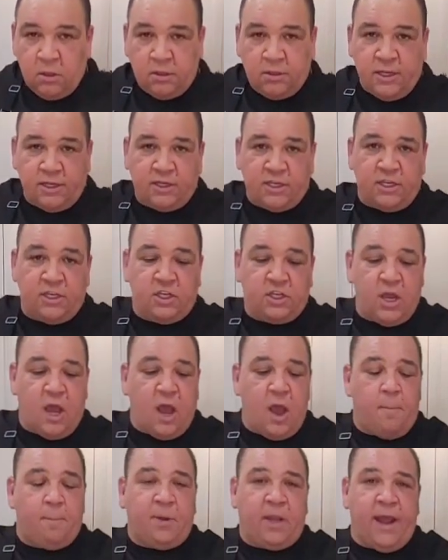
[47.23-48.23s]
This is
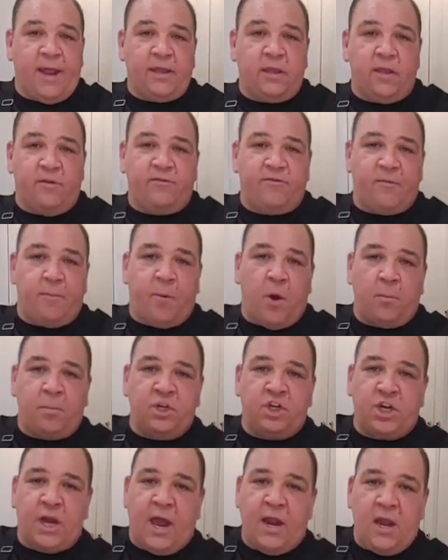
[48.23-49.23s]
a blend of
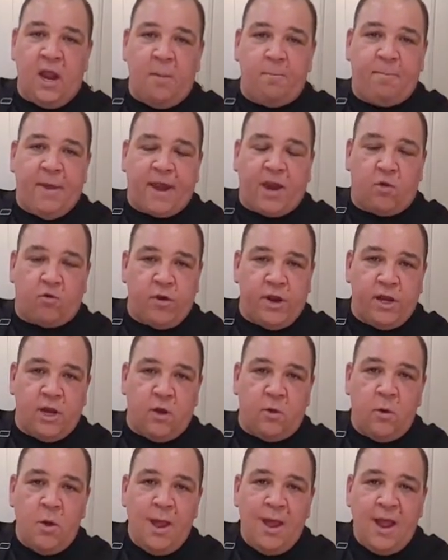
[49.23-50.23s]
Parmesan and
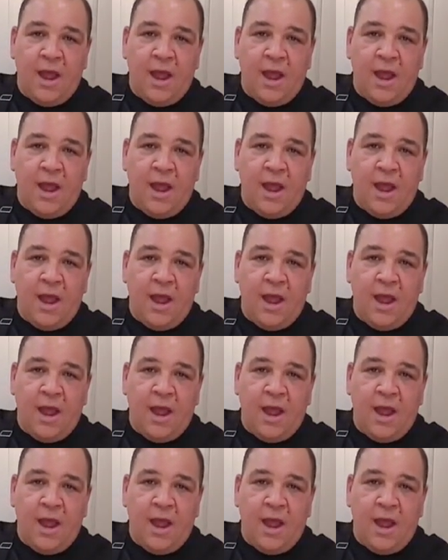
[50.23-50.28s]
Pecorino.